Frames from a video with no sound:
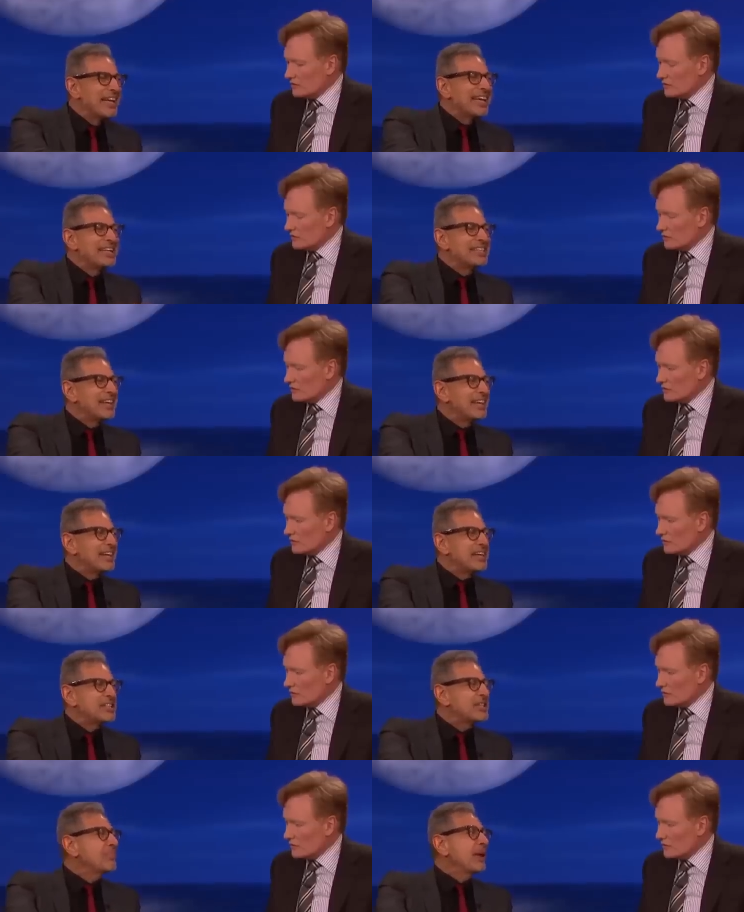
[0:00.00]
Speaker 1: he did it. He
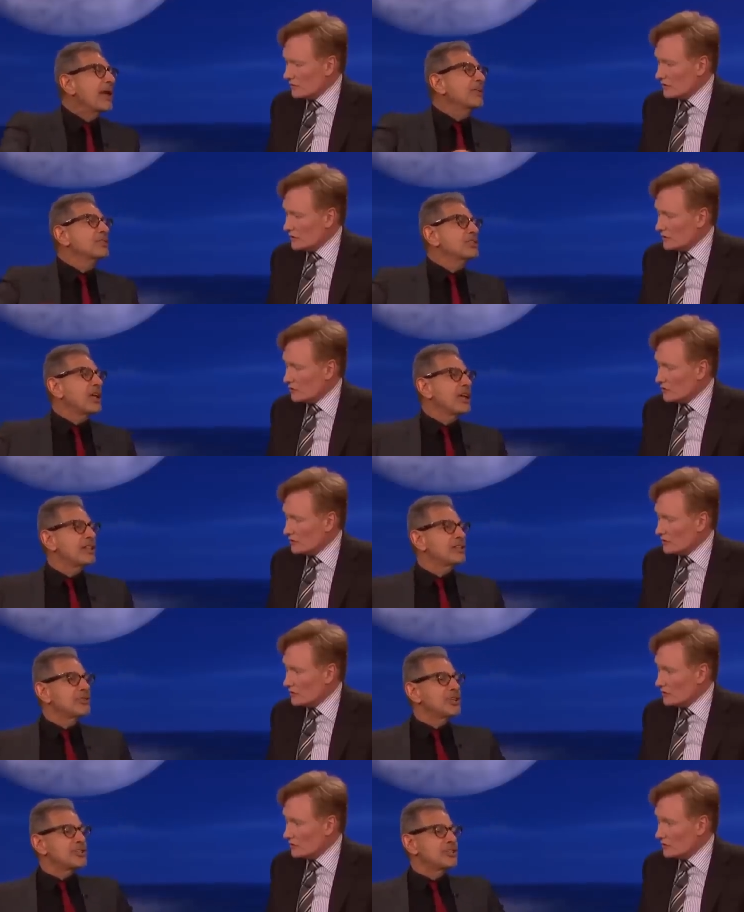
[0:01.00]
says, but I don't say the
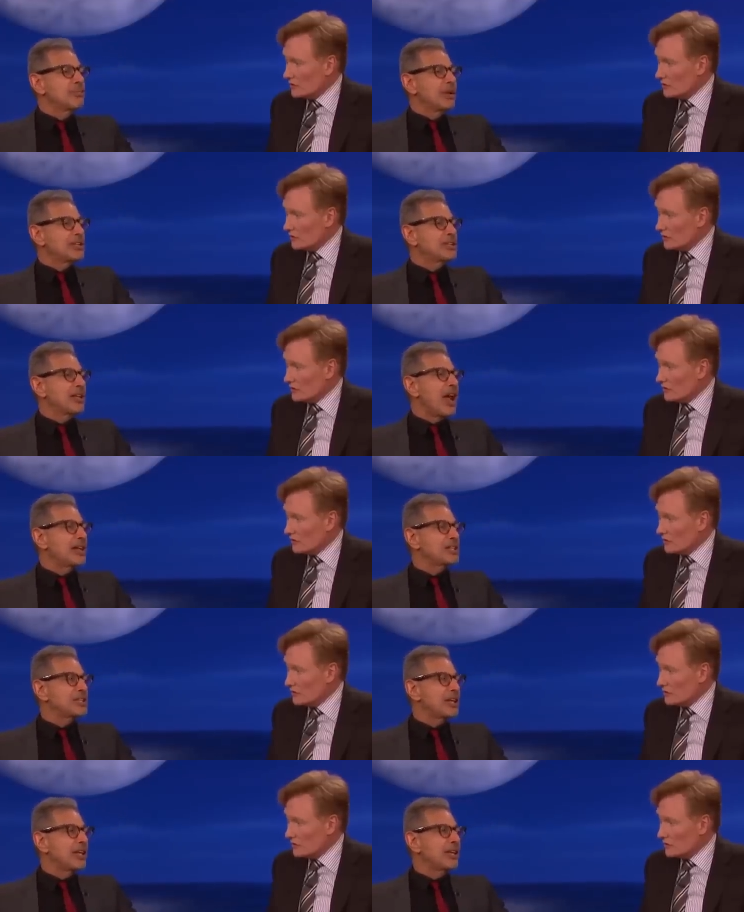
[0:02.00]
traditional blessing. I
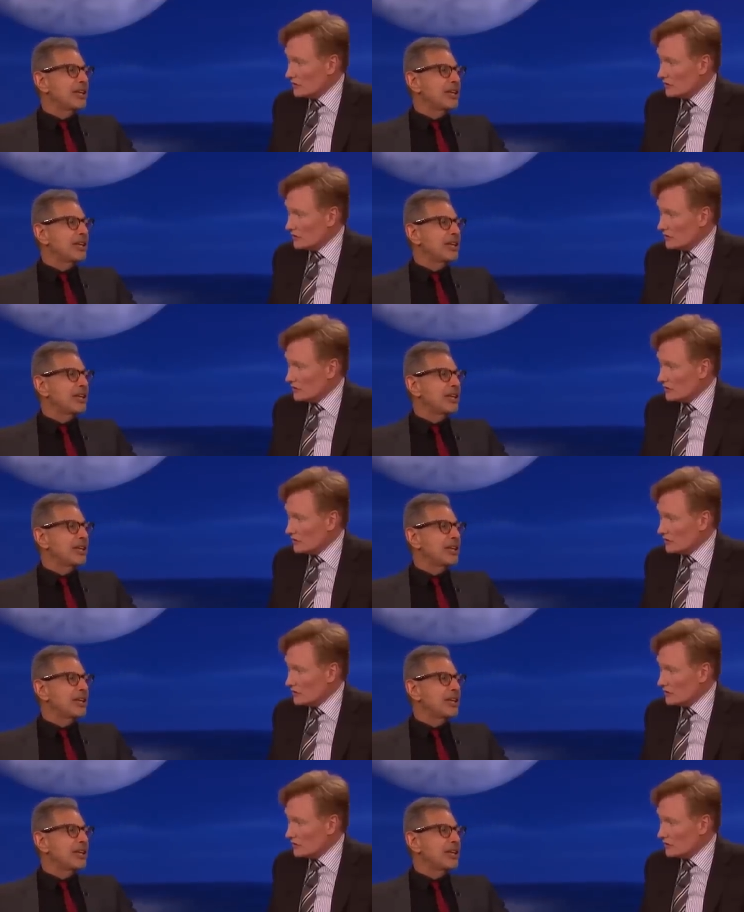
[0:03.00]
sing